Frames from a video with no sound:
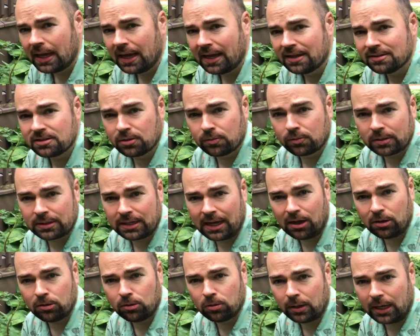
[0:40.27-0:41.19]
And so we're
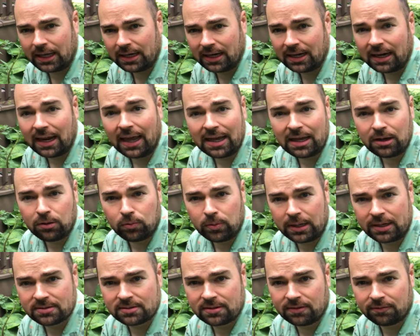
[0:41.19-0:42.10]
now looking at 8
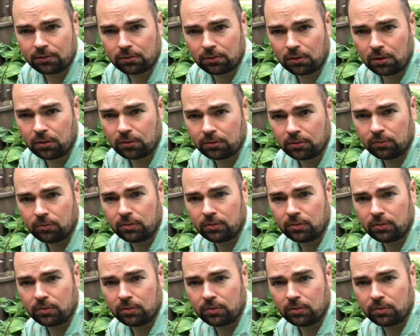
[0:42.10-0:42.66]
weeks of growth